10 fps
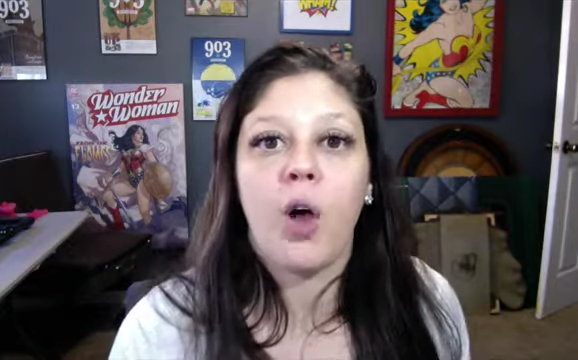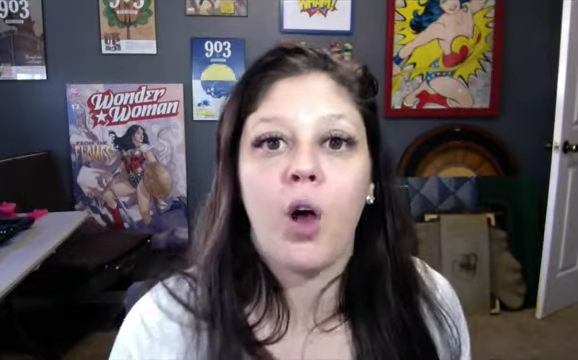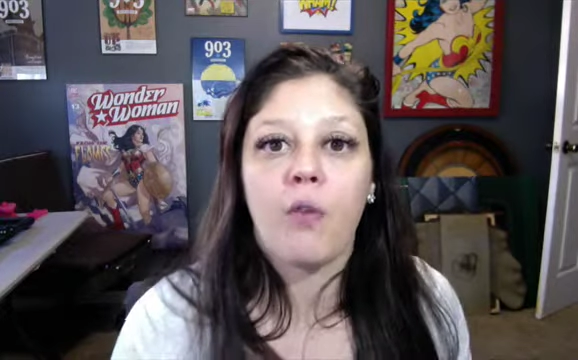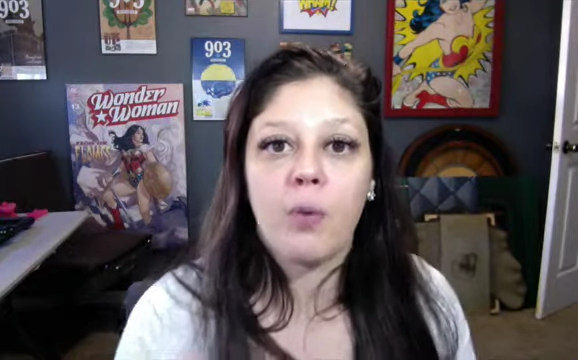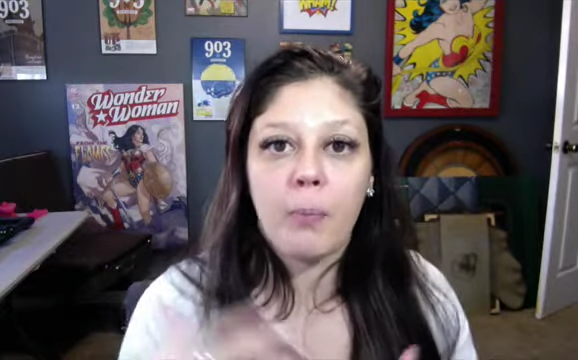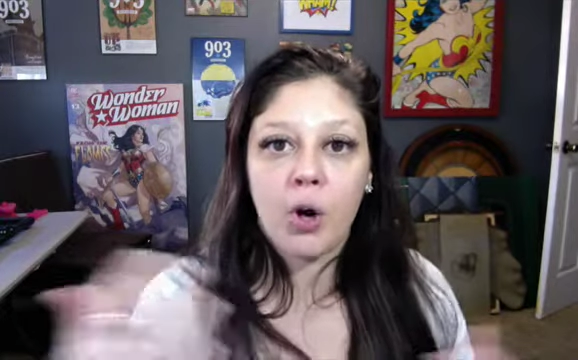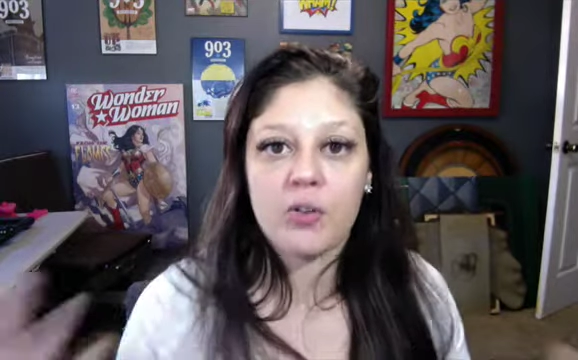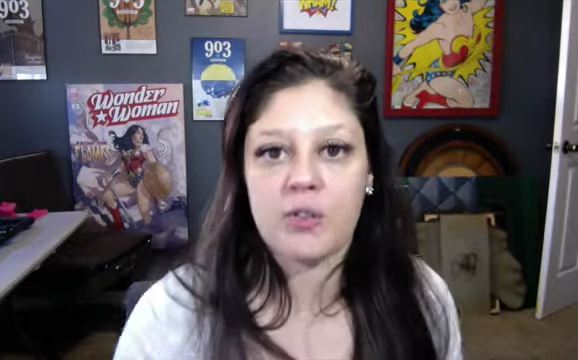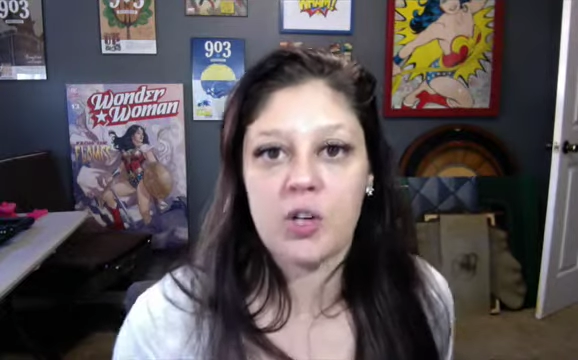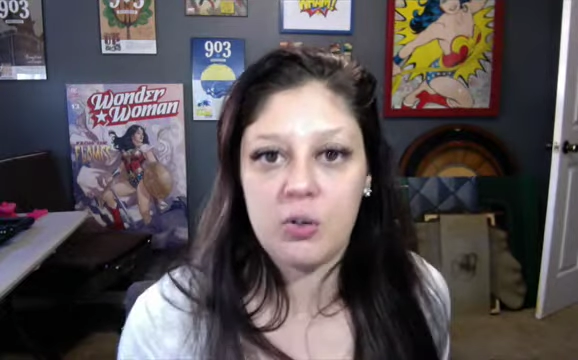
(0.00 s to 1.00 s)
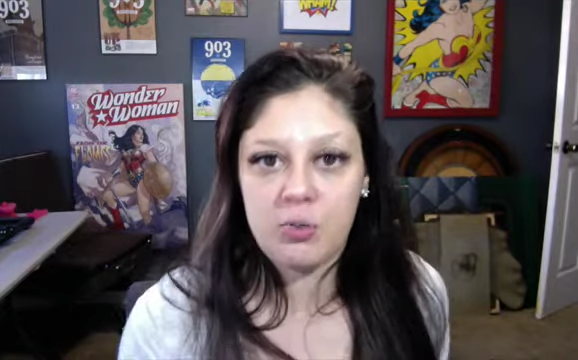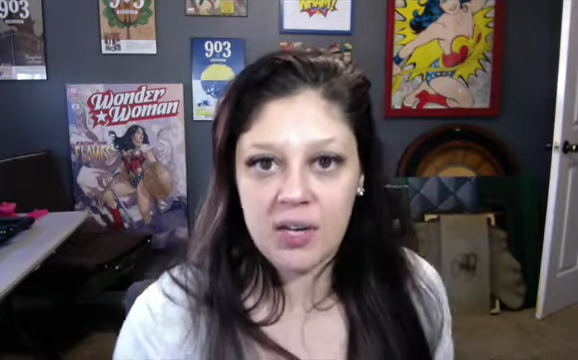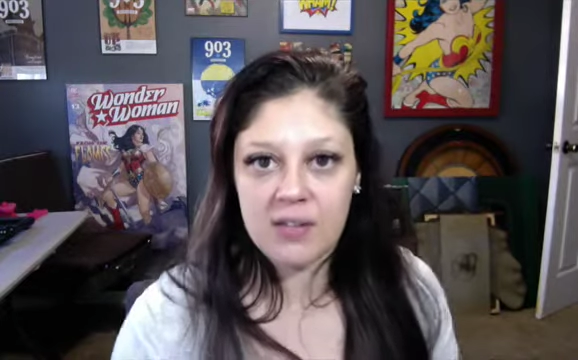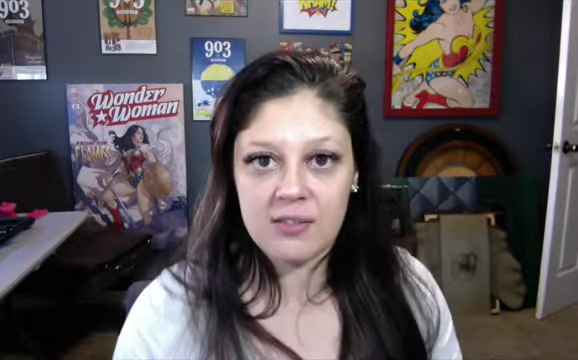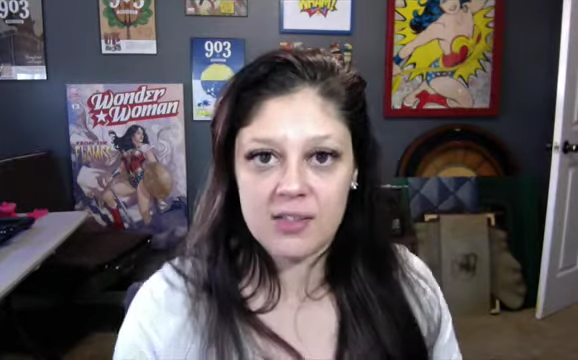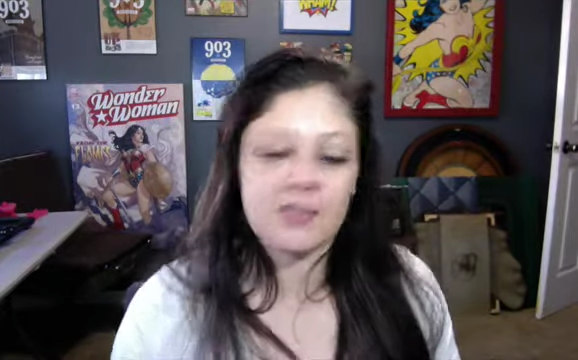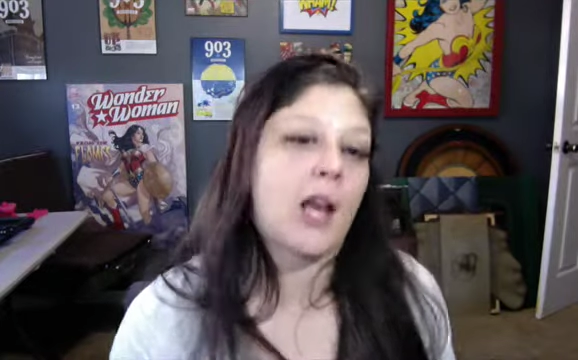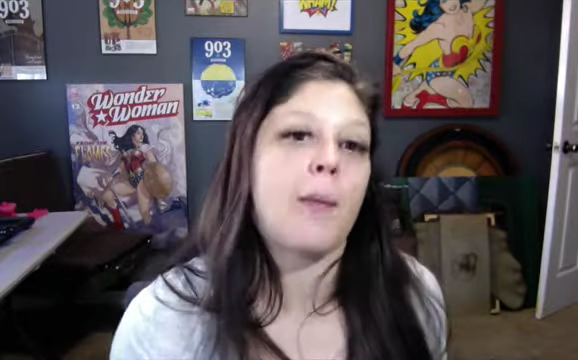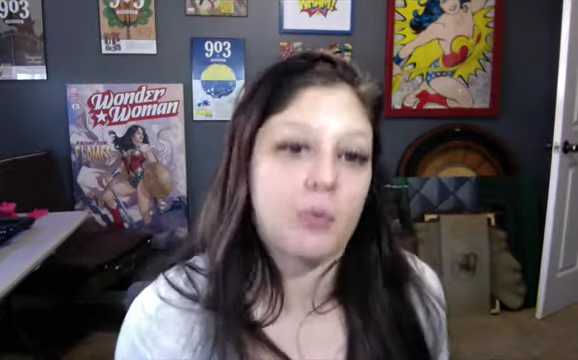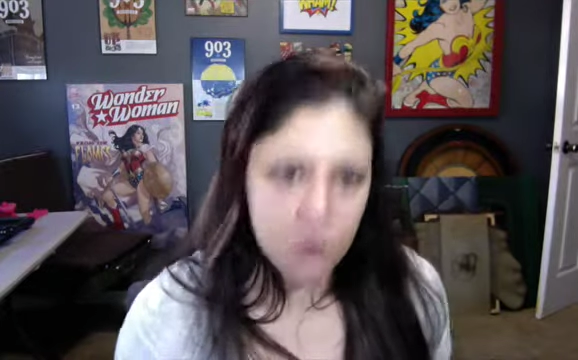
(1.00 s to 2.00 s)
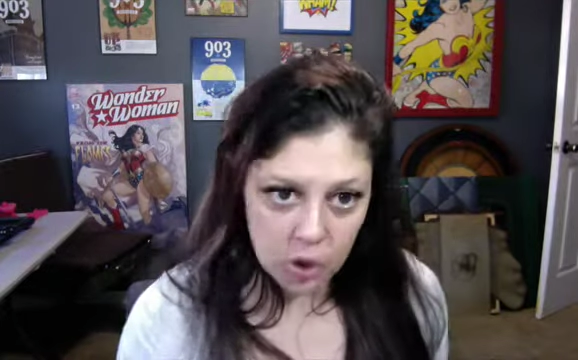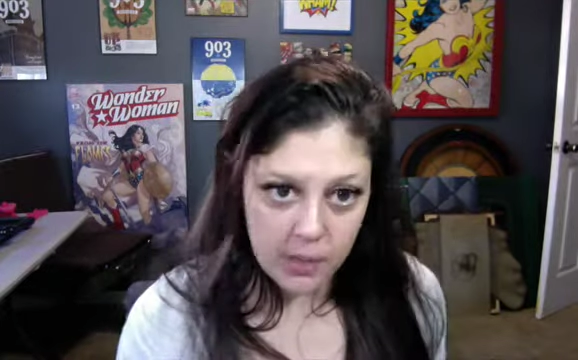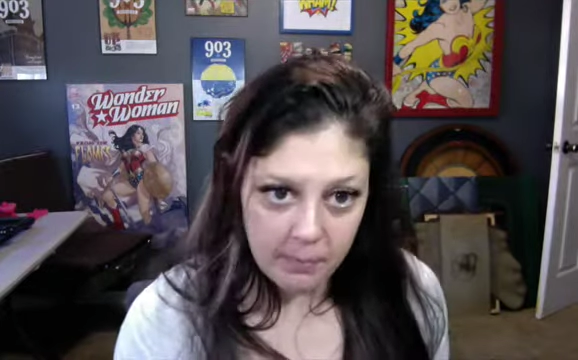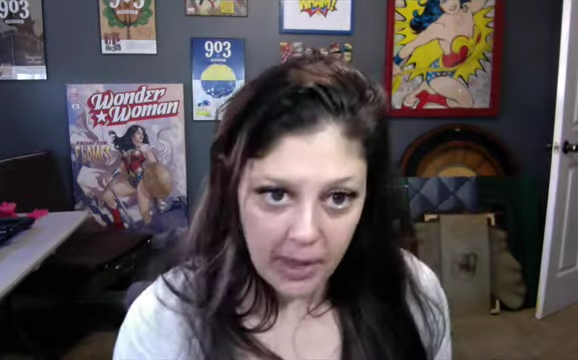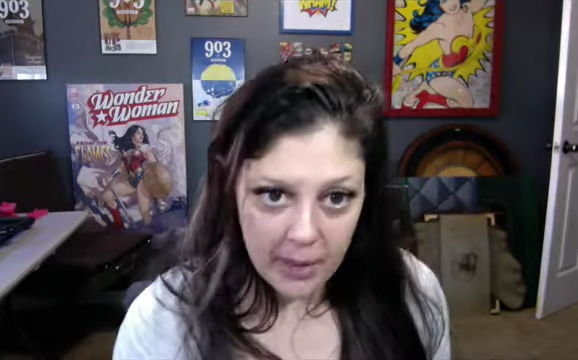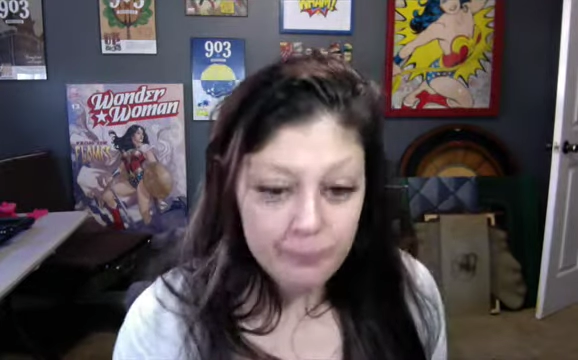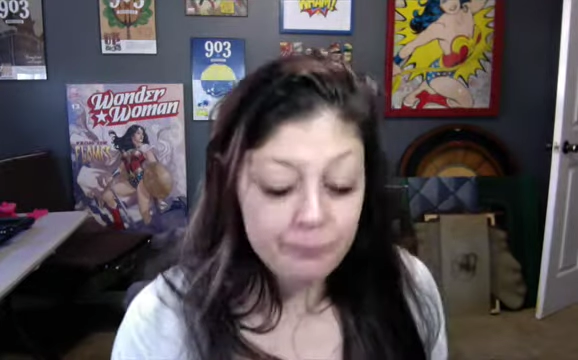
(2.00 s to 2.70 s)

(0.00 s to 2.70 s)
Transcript: a person who needs this type of treatment.